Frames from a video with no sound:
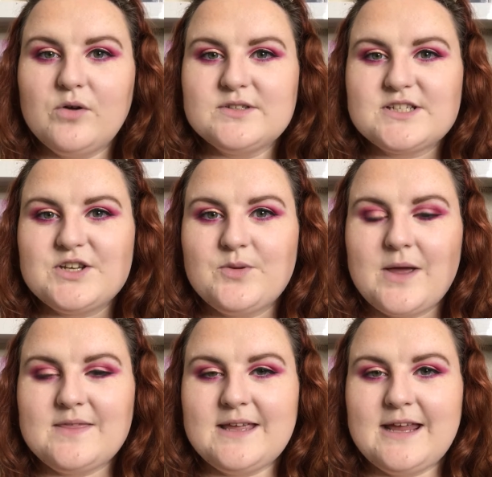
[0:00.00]
on to
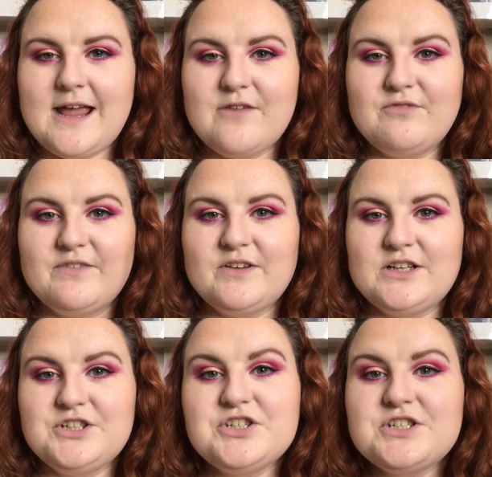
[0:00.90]
the
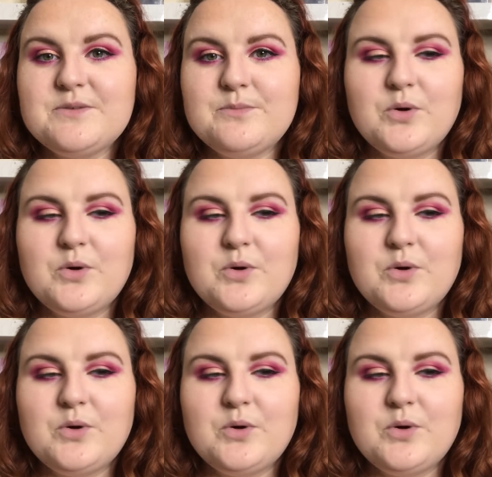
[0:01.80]
Revolution